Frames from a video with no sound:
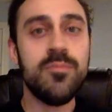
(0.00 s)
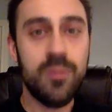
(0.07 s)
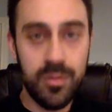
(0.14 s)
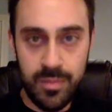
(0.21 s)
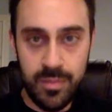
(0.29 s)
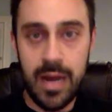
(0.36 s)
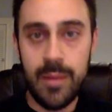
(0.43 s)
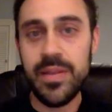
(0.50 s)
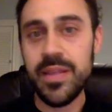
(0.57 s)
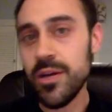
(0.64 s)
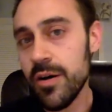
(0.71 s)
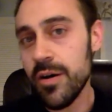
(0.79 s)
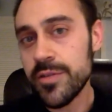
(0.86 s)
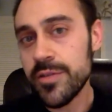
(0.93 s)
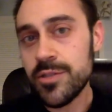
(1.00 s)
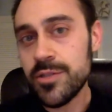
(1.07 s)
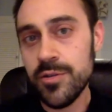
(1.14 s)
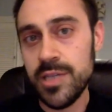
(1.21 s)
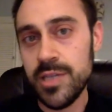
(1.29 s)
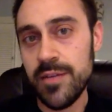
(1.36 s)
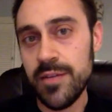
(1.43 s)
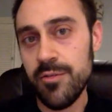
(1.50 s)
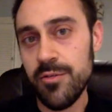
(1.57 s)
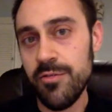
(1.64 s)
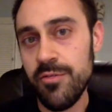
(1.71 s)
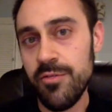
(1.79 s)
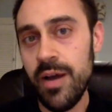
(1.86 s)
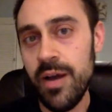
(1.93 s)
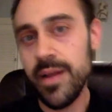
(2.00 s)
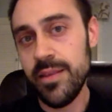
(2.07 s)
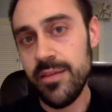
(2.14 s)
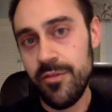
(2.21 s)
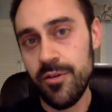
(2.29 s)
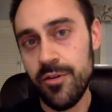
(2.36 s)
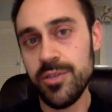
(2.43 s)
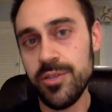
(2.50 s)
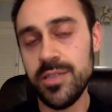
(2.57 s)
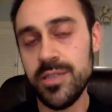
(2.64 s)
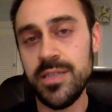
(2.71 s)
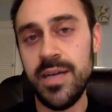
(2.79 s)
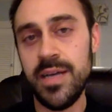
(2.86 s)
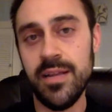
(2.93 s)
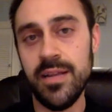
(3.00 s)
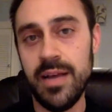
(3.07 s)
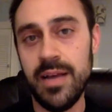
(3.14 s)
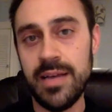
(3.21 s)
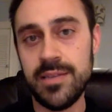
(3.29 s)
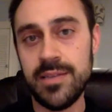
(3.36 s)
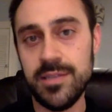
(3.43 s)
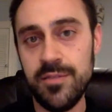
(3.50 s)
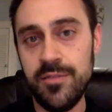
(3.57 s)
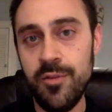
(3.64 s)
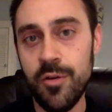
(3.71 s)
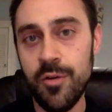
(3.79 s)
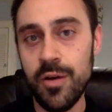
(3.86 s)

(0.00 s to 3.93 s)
Well, I'm in the office Tuesday through Friday. The first is a 10, the last is a 4.